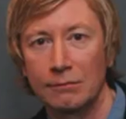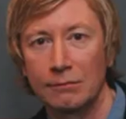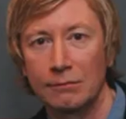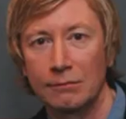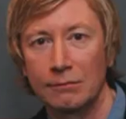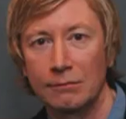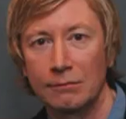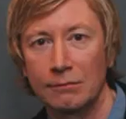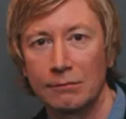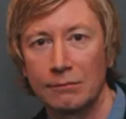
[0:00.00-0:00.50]

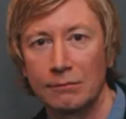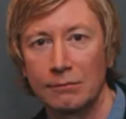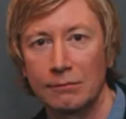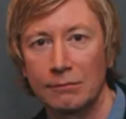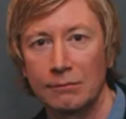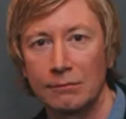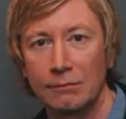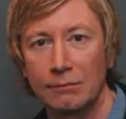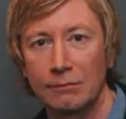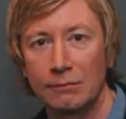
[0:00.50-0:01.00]

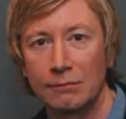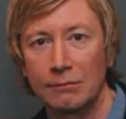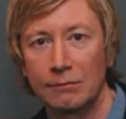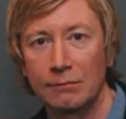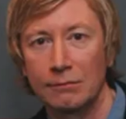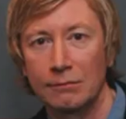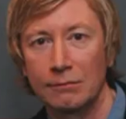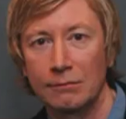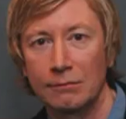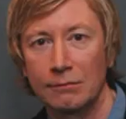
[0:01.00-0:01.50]

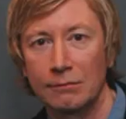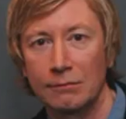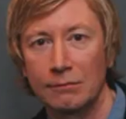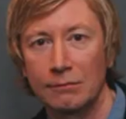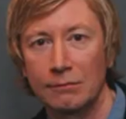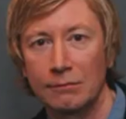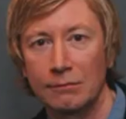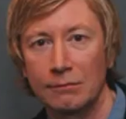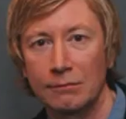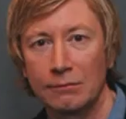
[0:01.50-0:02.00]

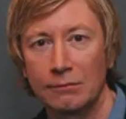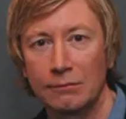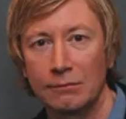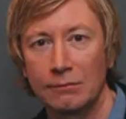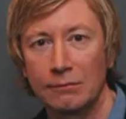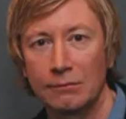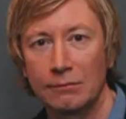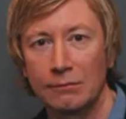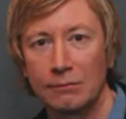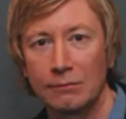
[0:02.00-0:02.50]

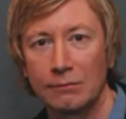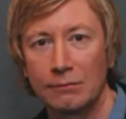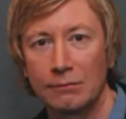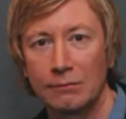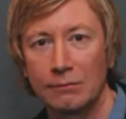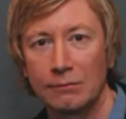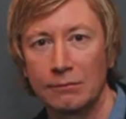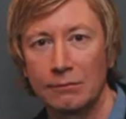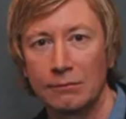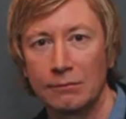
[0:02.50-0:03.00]

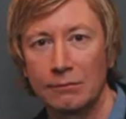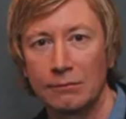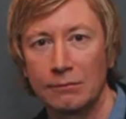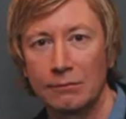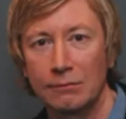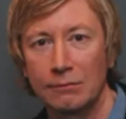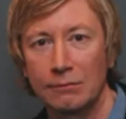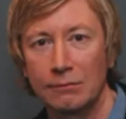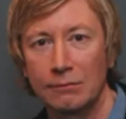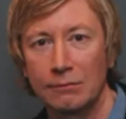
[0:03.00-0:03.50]

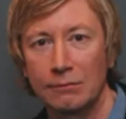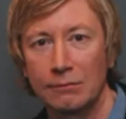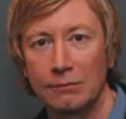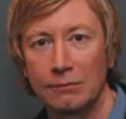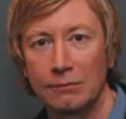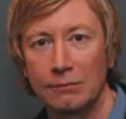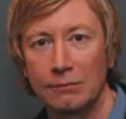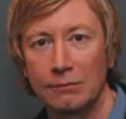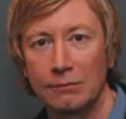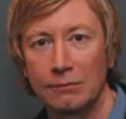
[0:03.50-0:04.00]

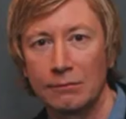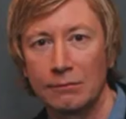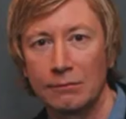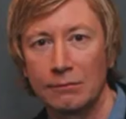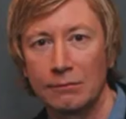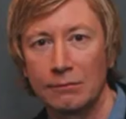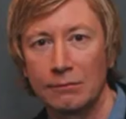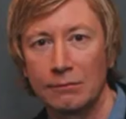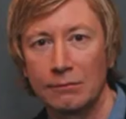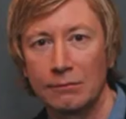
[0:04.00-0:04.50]

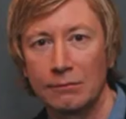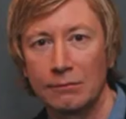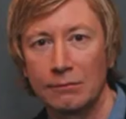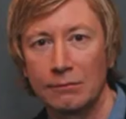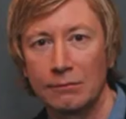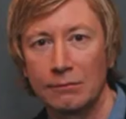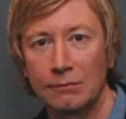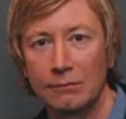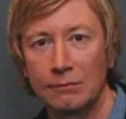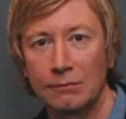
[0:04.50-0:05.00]

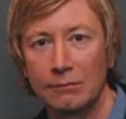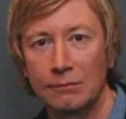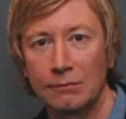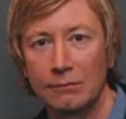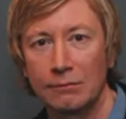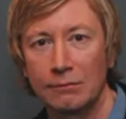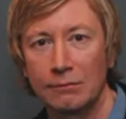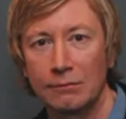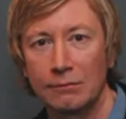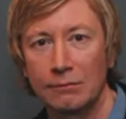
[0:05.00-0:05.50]

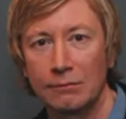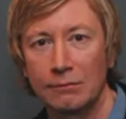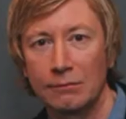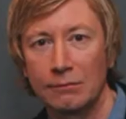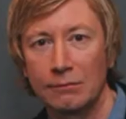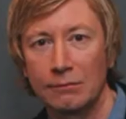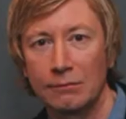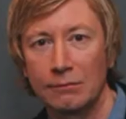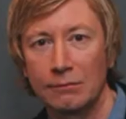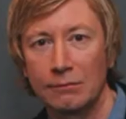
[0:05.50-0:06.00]

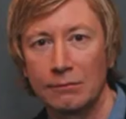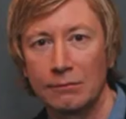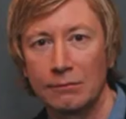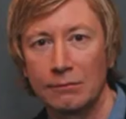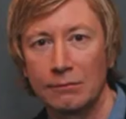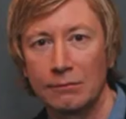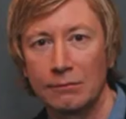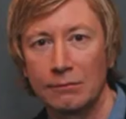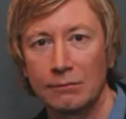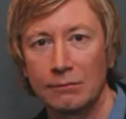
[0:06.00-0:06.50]

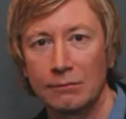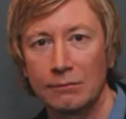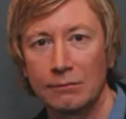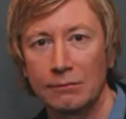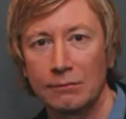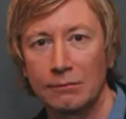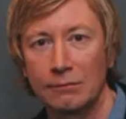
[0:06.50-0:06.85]
[no speech]